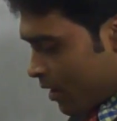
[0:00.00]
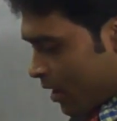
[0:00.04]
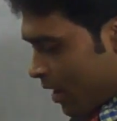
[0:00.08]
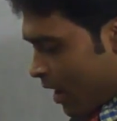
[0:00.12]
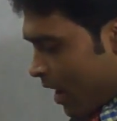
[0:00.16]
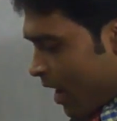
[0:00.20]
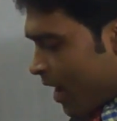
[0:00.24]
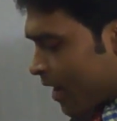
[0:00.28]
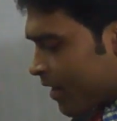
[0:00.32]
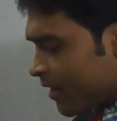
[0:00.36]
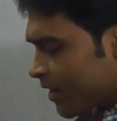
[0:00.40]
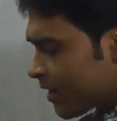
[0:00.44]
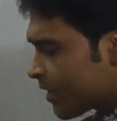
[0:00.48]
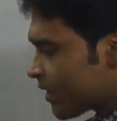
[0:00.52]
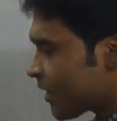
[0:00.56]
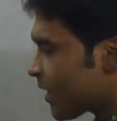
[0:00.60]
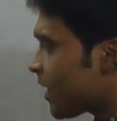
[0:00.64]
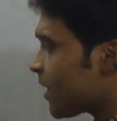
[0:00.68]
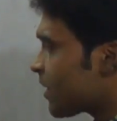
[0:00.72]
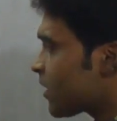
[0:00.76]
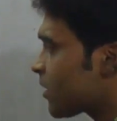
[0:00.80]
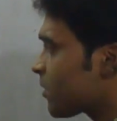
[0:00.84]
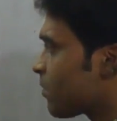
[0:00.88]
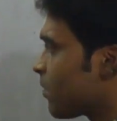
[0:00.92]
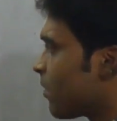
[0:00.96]
I
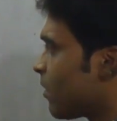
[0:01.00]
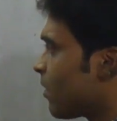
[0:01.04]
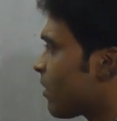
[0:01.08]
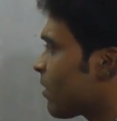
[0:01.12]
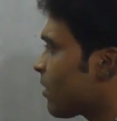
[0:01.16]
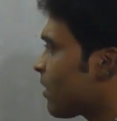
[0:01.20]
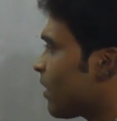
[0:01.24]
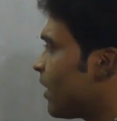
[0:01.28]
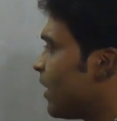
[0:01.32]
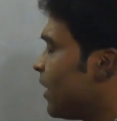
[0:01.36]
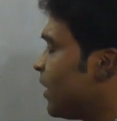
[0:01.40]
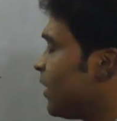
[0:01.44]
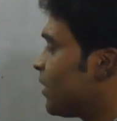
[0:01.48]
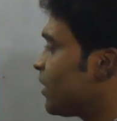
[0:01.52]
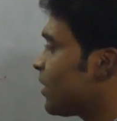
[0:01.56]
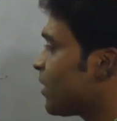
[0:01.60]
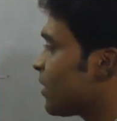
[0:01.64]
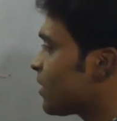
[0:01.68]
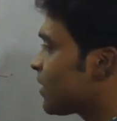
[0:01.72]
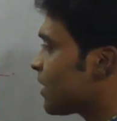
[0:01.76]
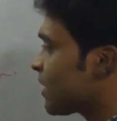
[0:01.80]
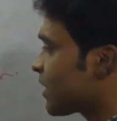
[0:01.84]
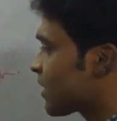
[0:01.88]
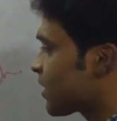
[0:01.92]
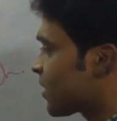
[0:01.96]
stands for
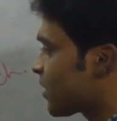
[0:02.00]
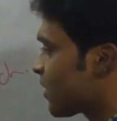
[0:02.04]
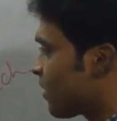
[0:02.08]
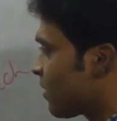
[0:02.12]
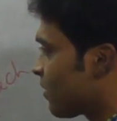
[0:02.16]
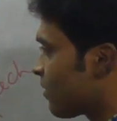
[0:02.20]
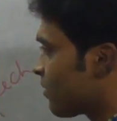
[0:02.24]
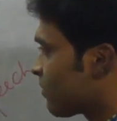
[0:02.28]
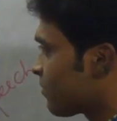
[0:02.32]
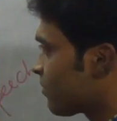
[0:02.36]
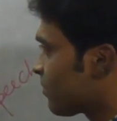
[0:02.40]
interjection.